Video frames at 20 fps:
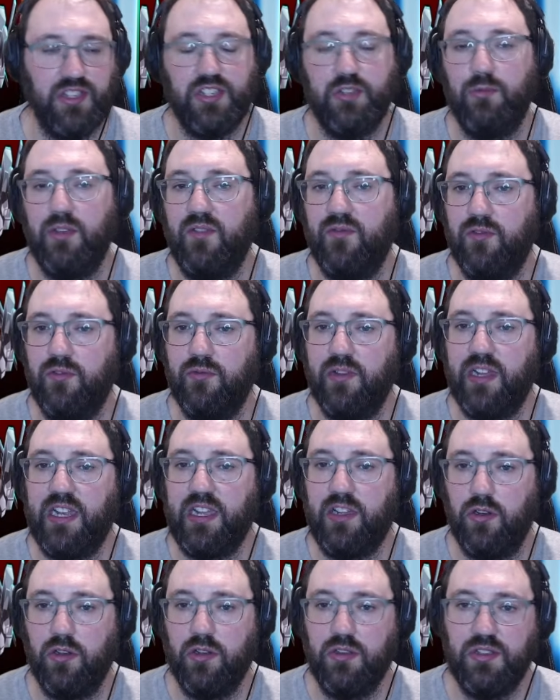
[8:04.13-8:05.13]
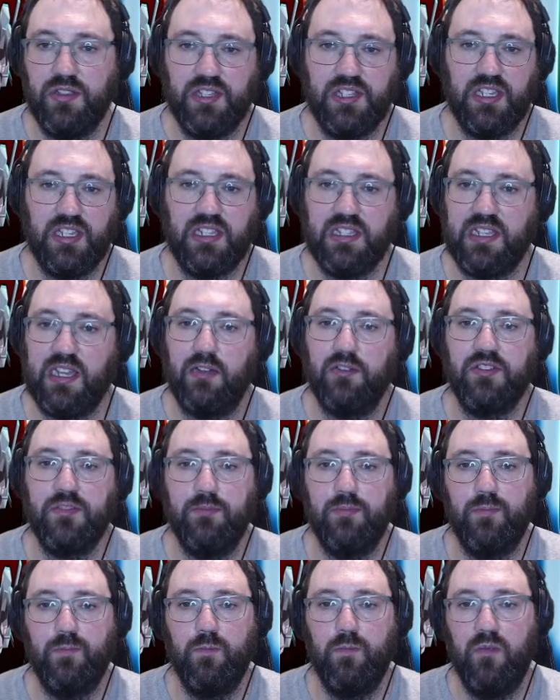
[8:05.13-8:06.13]
So we've already got
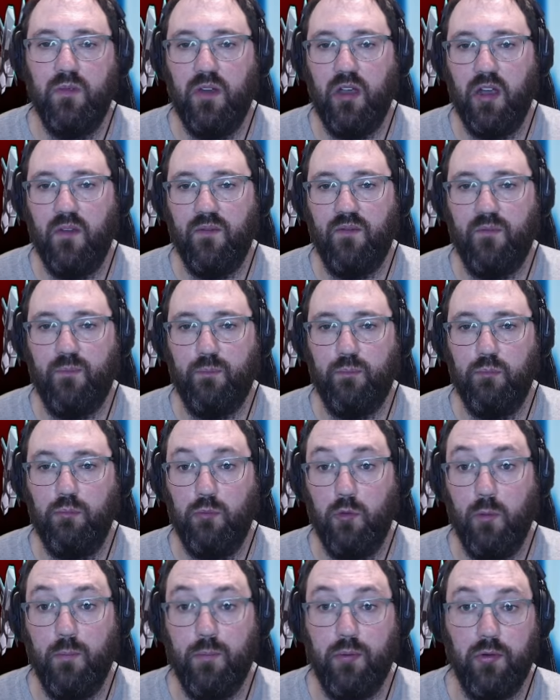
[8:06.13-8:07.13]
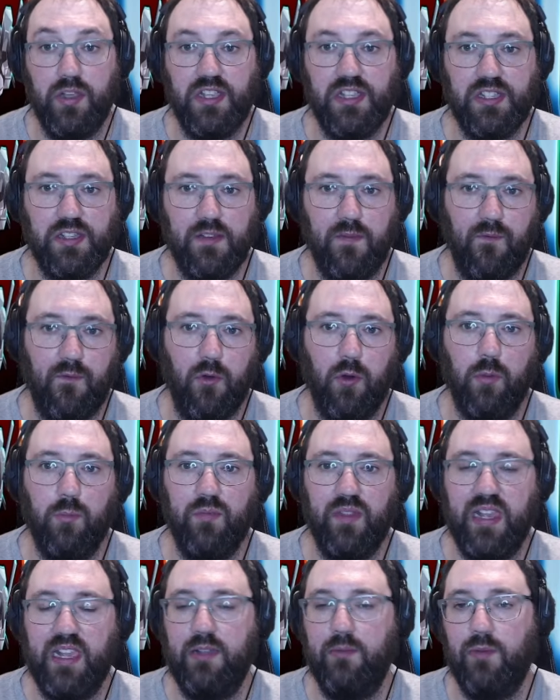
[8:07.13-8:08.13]
6,000 of more points
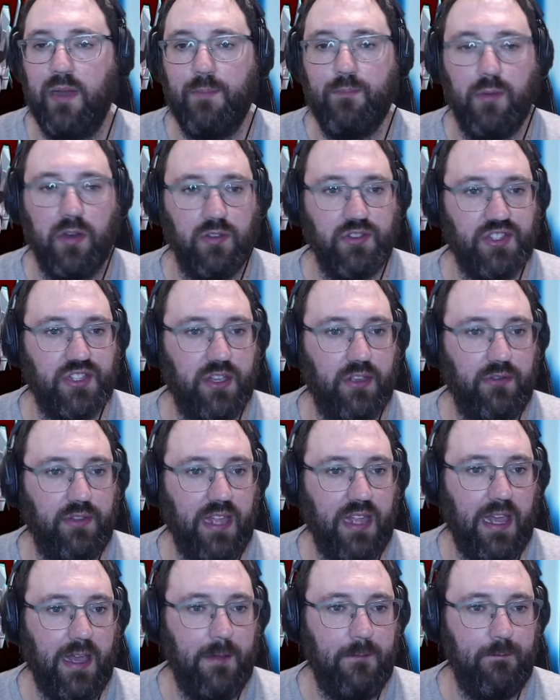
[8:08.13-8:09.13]
from the web milestone there.